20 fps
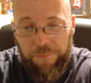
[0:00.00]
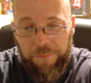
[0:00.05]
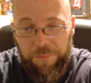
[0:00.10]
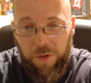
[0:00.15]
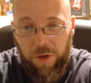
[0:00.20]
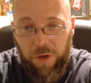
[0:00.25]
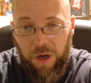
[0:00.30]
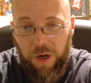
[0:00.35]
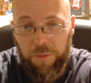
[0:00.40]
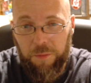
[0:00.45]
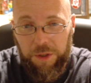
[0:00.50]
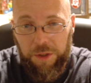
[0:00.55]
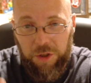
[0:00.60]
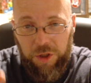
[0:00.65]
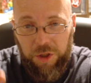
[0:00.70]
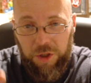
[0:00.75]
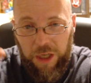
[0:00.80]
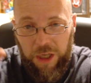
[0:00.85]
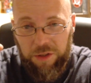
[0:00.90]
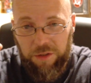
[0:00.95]
where you could
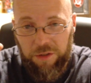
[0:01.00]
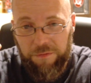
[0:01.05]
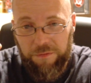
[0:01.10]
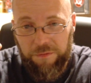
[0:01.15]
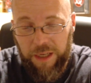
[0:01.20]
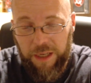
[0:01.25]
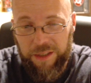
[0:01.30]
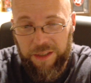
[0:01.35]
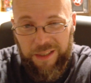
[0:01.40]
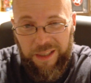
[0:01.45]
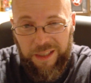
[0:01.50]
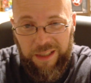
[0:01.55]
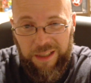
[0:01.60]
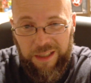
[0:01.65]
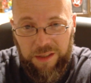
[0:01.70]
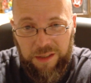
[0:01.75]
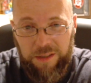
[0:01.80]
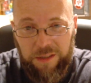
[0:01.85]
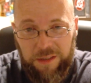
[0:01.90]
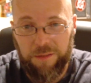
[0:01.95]
change the face, and
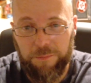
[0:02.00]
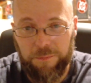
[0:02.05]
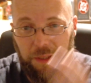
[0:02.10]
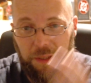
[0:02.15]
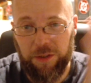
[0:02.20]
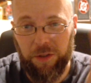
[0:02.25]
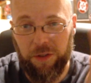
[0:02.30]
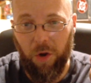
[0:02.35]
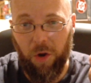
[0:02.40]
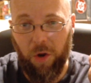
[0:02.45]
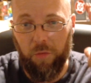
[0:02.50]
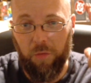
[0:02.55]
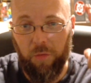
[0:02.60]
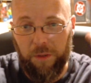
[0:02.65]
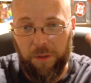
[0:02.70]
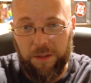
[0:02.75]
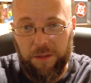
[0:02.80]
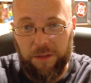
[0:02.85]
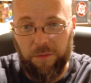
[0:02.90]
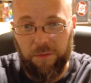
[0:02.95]
it's this big dome.
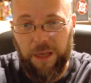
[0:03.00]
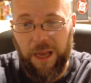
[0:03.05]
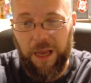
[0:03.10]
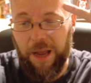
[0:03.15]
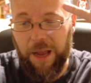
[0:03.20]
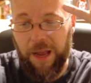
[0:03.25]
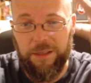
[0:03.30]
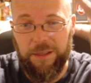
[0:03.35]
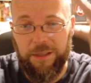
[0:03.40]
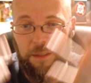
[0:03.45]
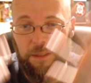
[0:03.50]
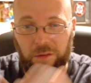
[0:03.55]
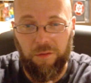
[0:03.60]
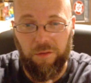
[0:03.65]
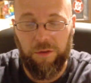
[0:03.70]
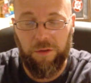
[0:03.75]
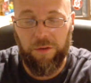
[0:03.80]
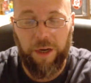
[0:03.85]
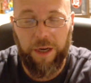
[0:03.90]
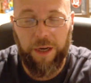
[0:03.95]
It's on top. It just don't
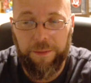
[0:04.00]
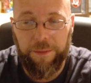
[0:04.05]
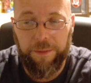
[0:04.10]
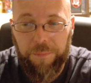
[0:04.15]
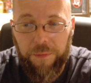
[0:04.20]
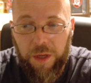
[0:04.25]
look right.